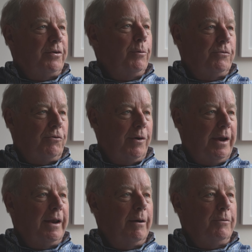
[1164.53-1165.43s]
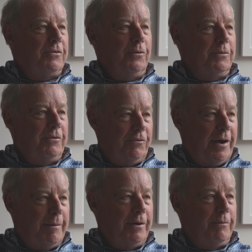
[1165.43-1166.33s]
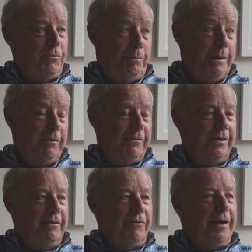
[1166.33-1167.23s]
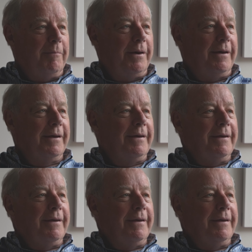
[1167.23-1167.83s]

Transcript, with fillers: So it was great. I was doing drama. It was BBC drama.